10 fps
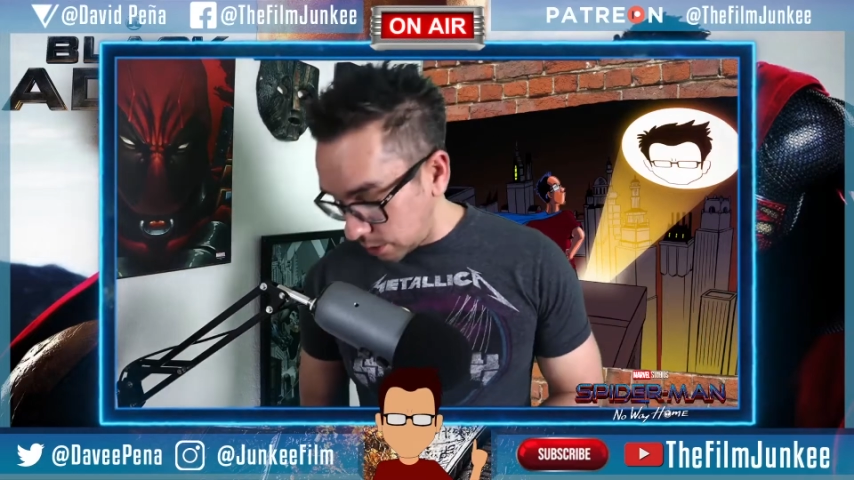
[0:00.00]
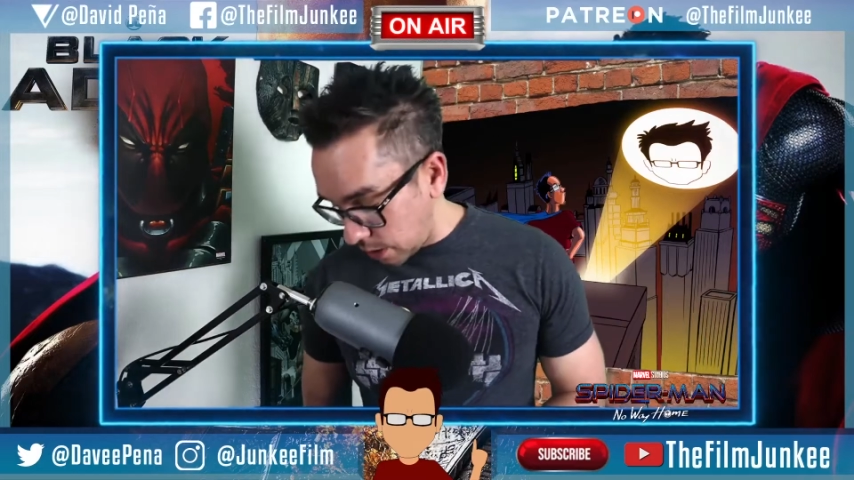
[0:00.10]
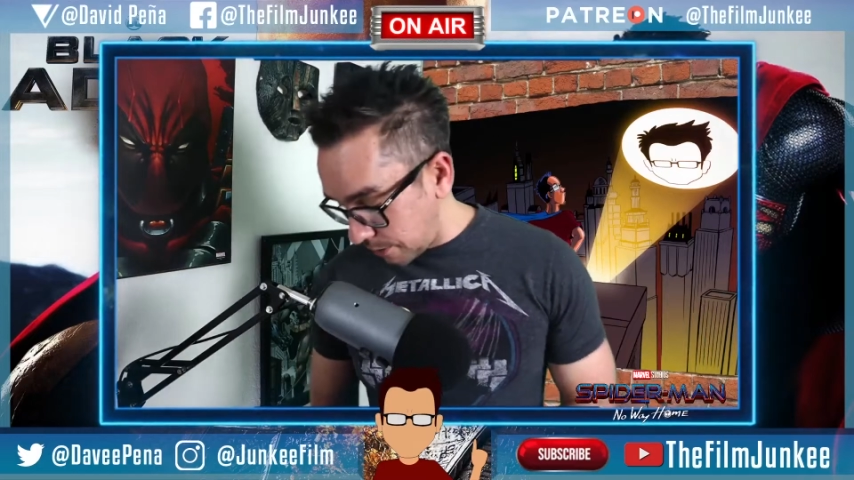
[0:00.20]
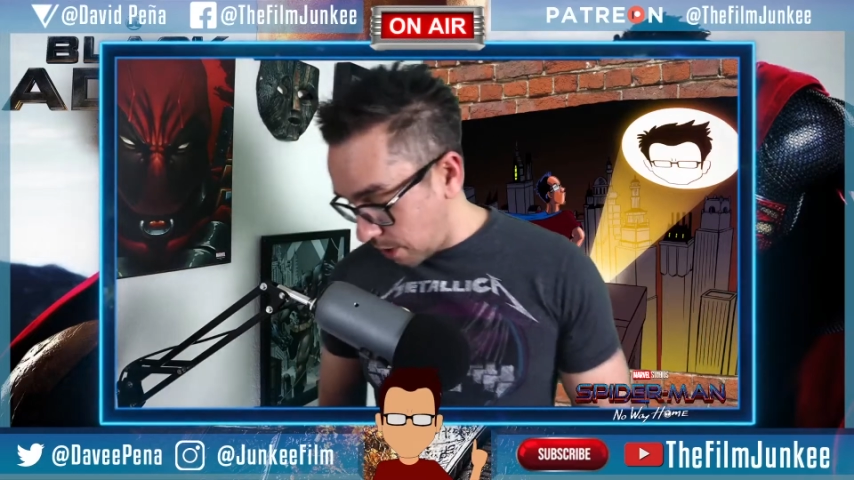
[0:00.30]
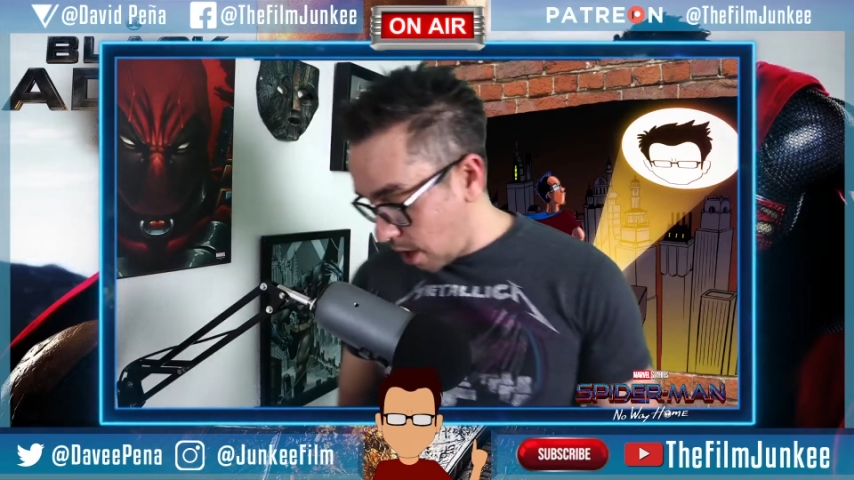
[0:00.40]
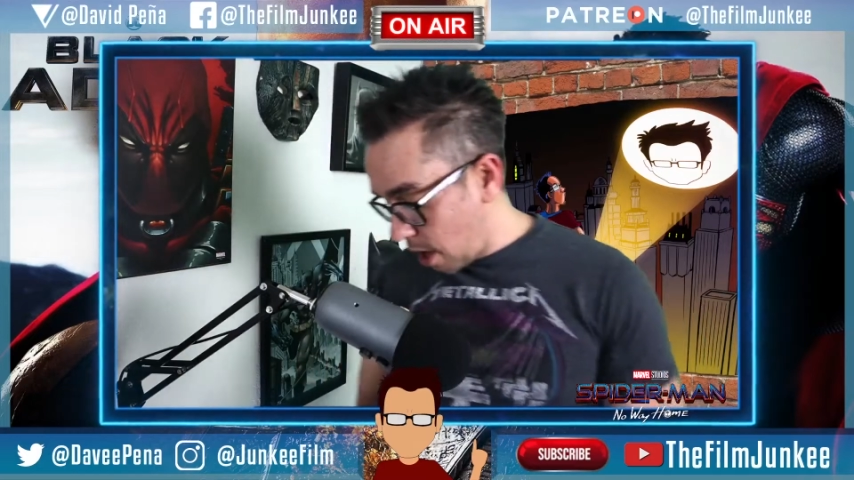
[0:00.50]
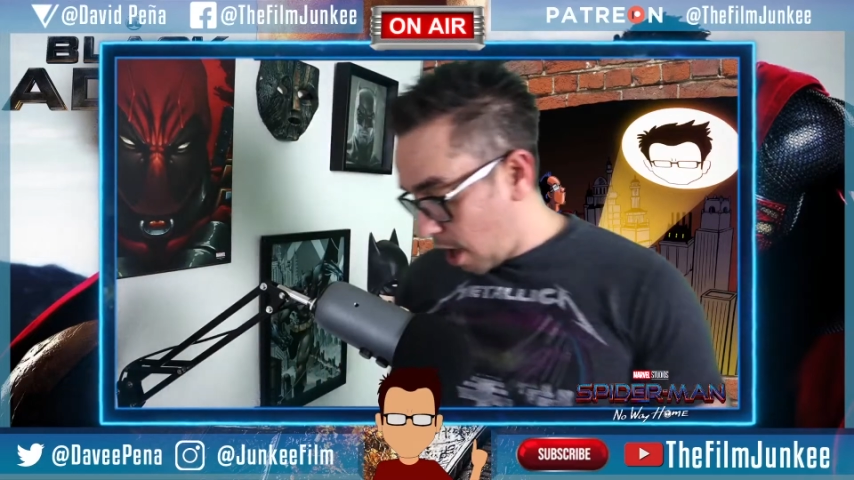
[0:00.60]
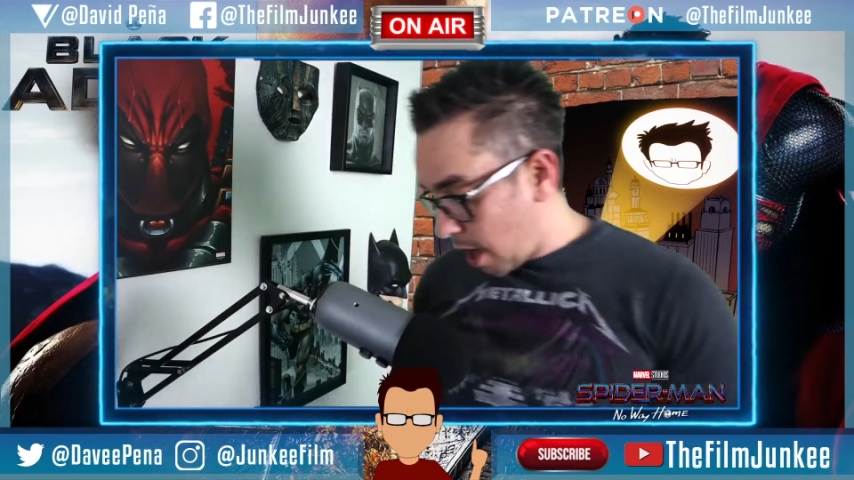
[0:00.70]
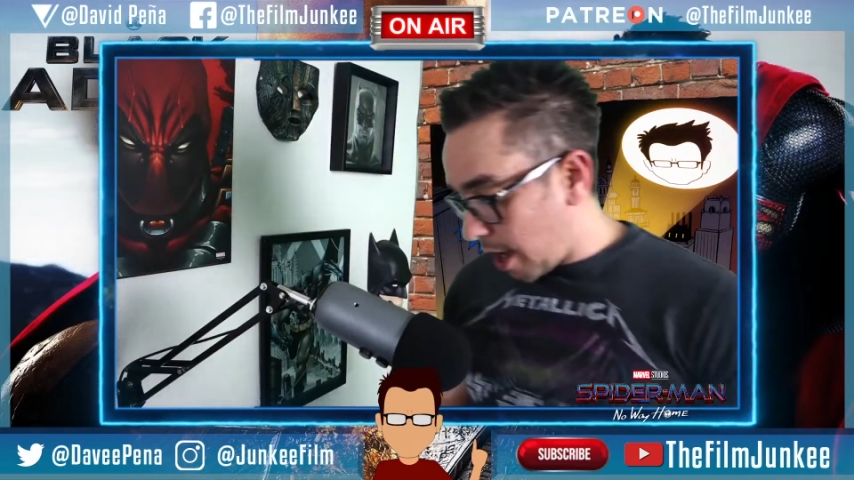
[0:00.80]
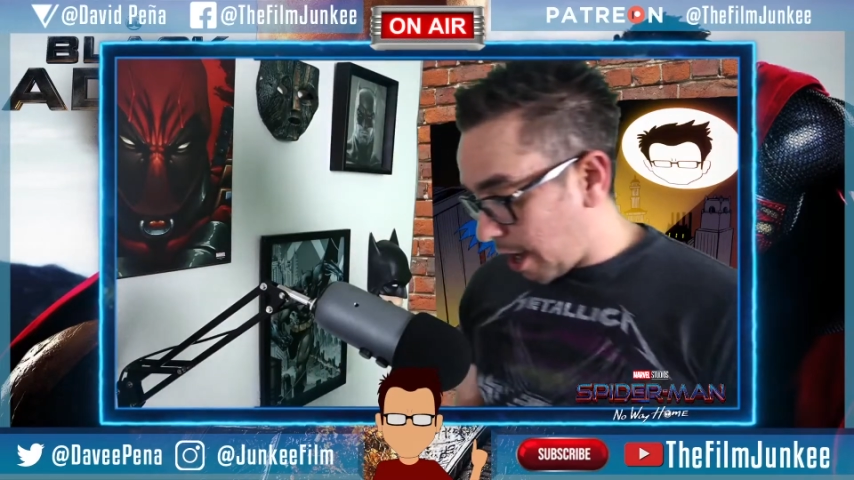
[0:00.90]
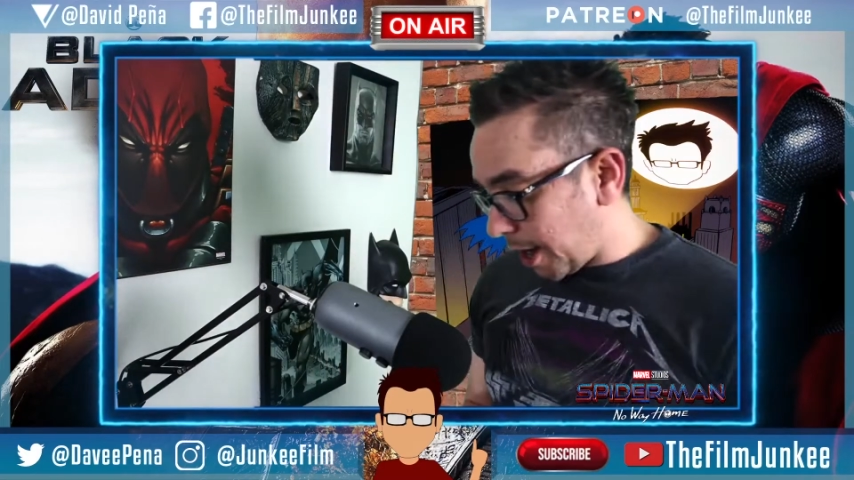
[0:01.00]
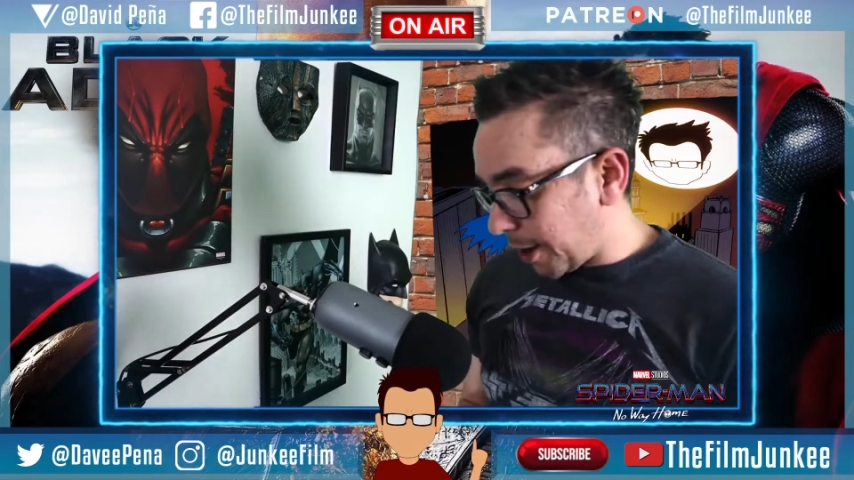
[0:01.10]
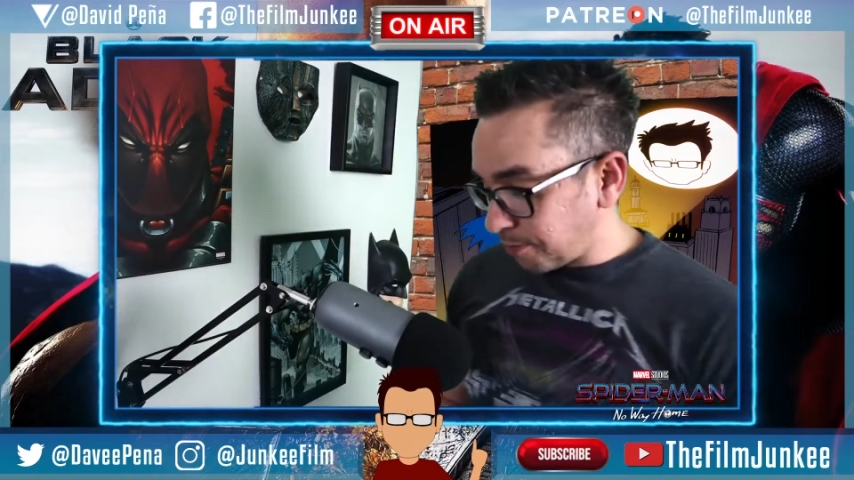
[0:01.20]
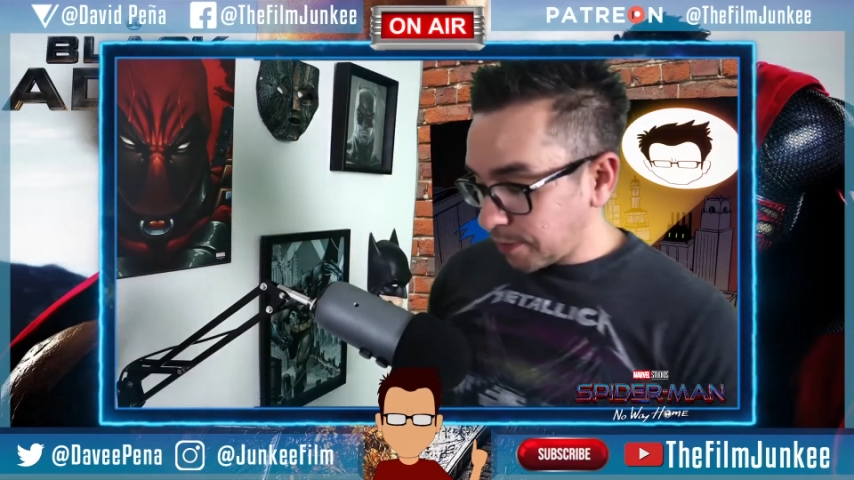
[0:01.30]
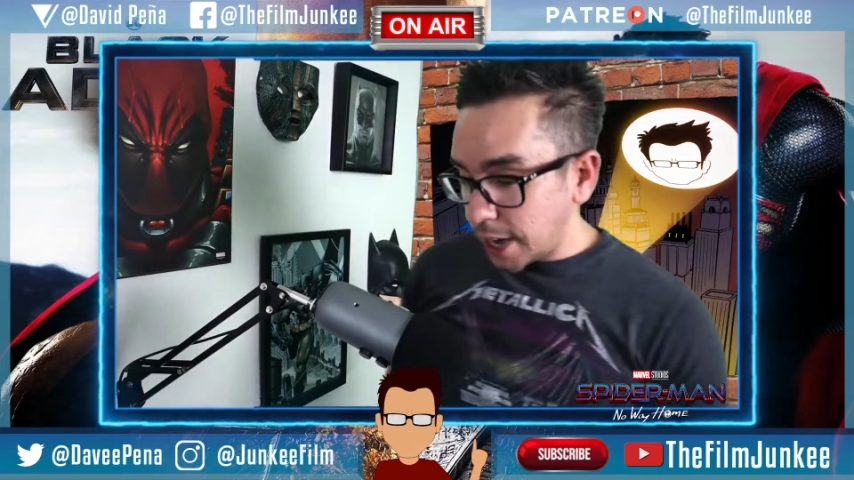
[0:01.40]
So, um,